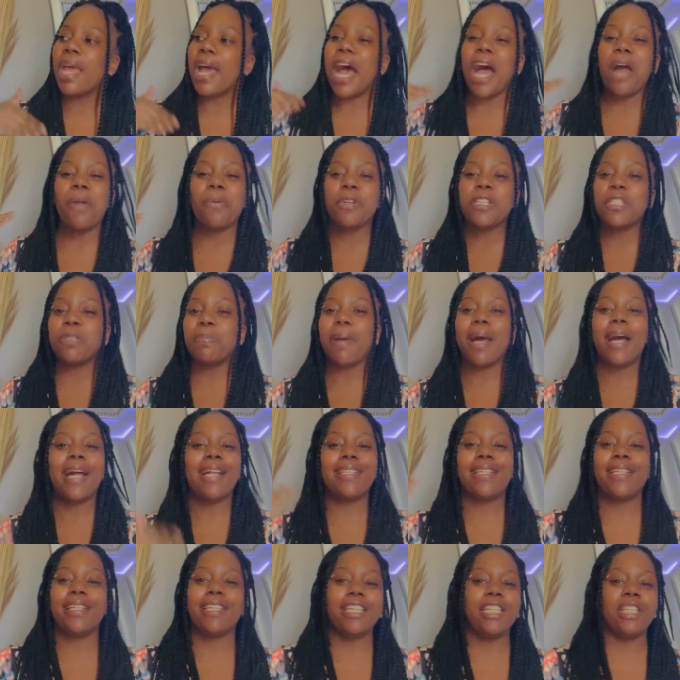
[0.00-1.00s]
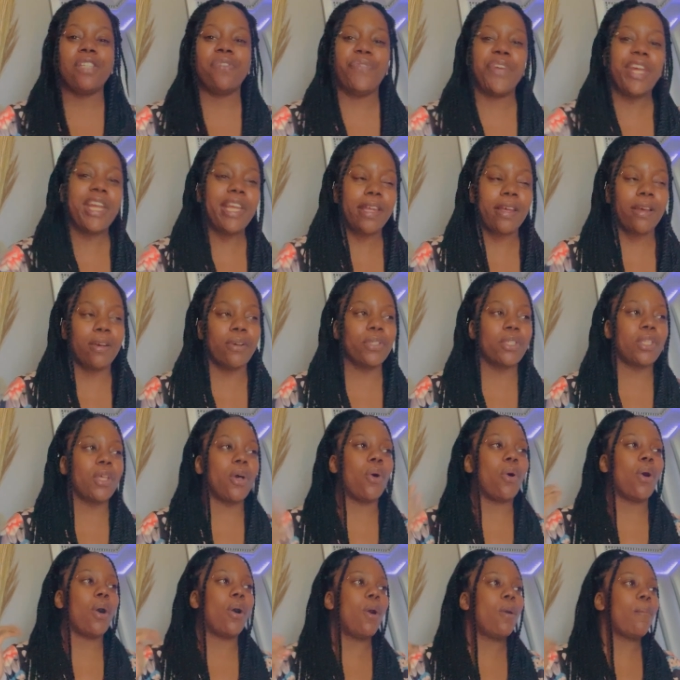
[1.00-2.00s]
I respond to these videos.
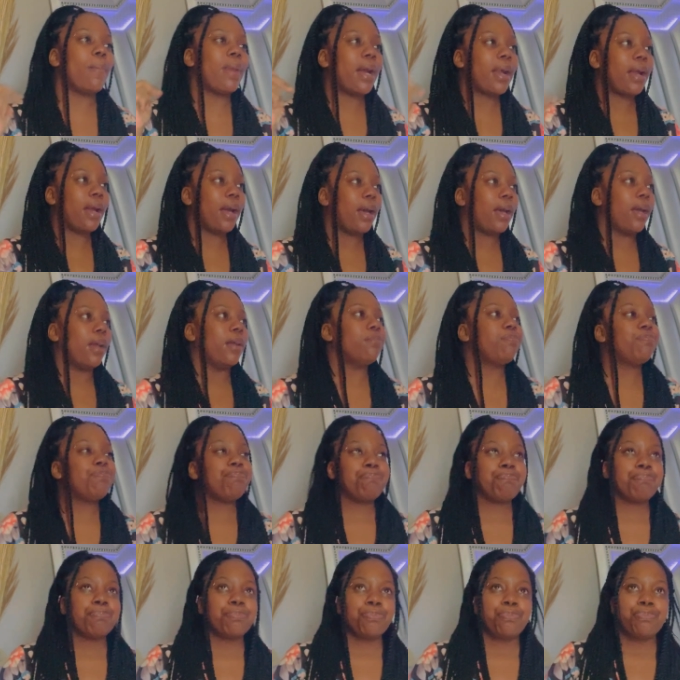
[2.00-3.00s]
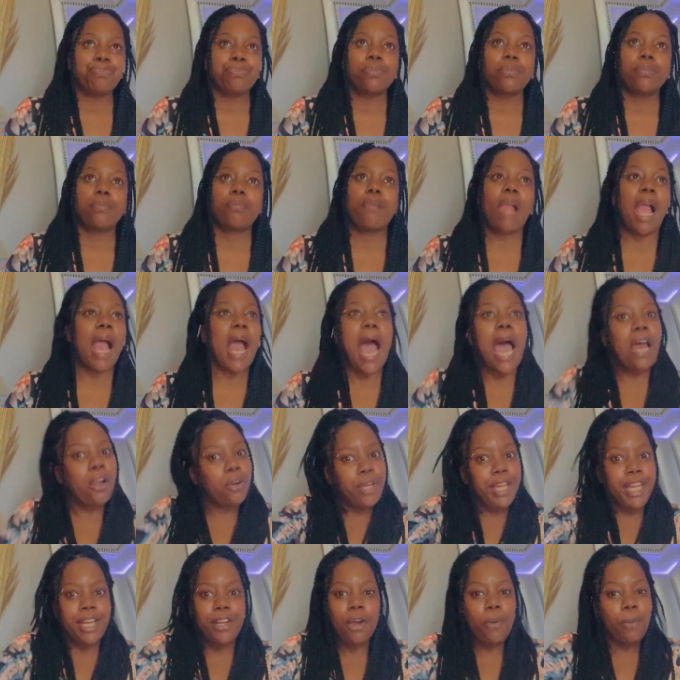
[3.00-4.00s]
So, oh my God. I
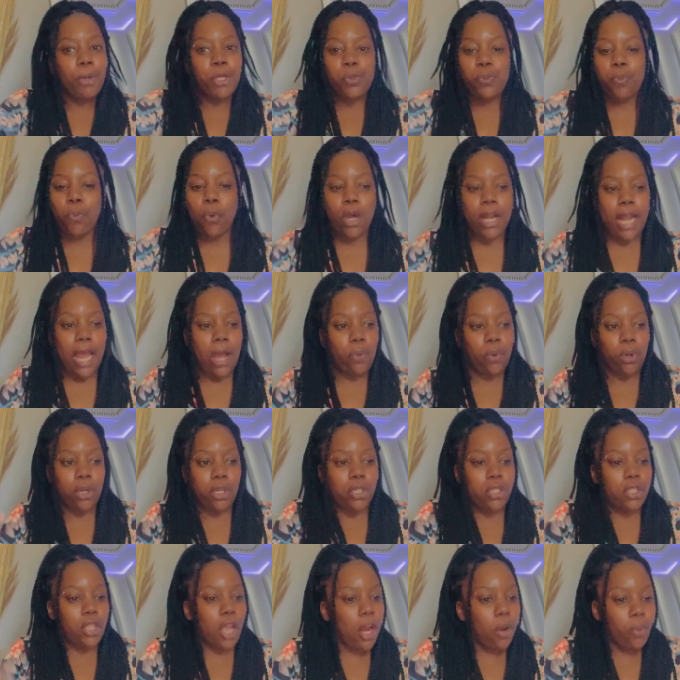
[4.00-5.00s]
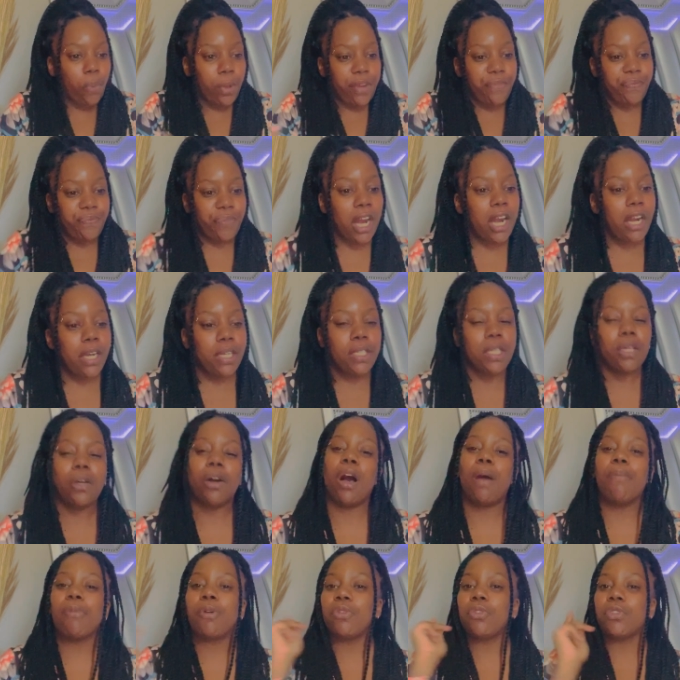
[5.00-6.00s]
don't even know which one I want to start with first. So
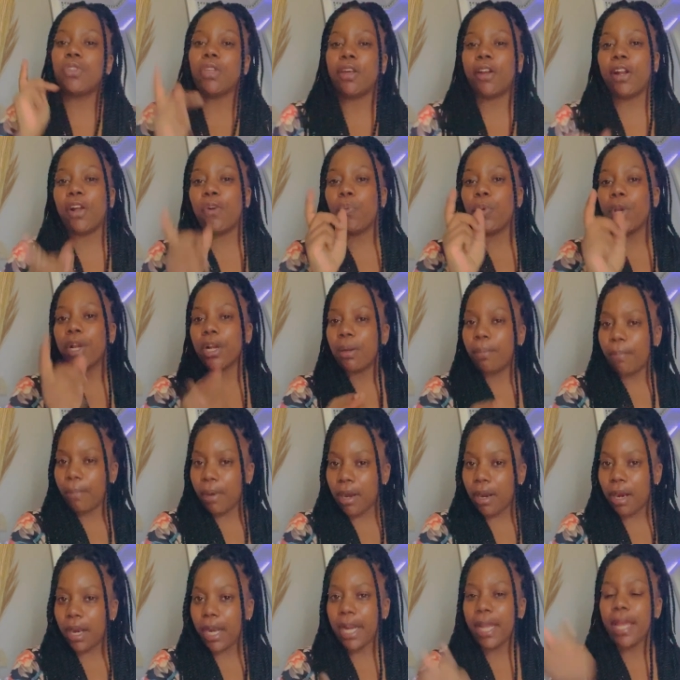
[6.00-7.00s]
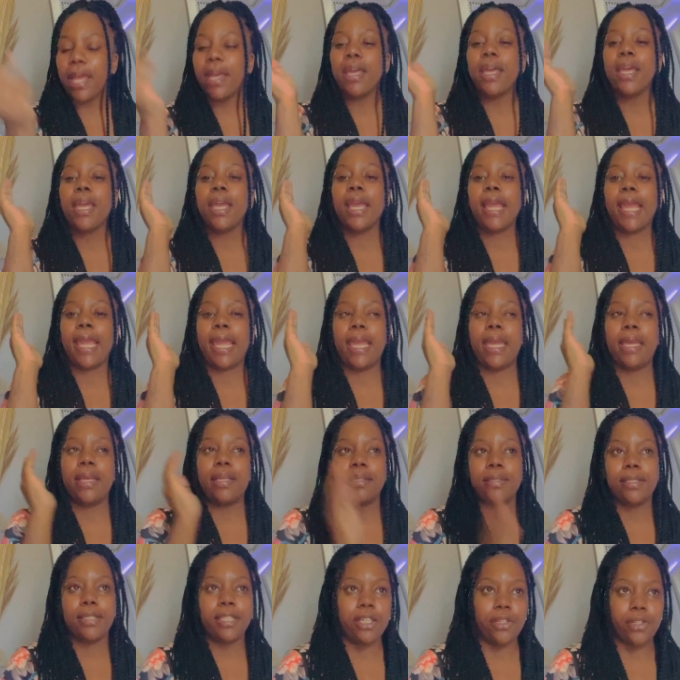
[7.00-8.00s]
I'm going to start off with Carmari and
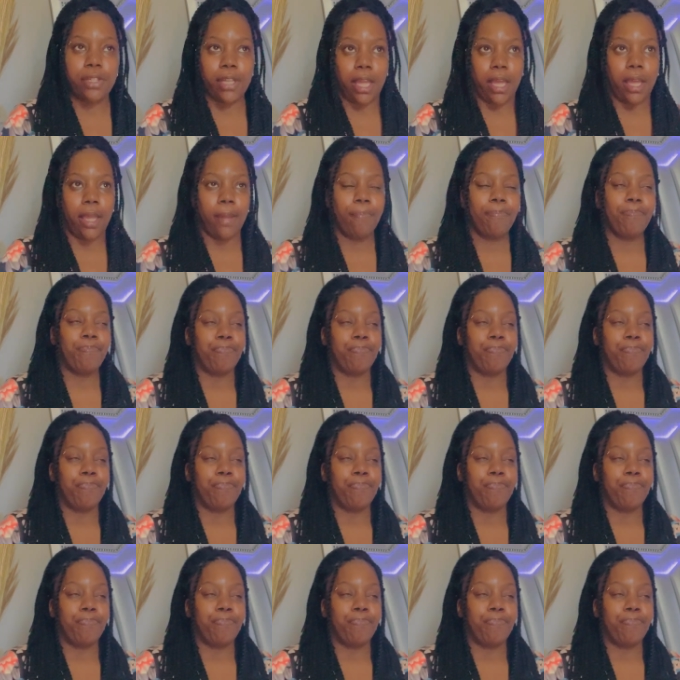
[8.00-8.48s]
CJ.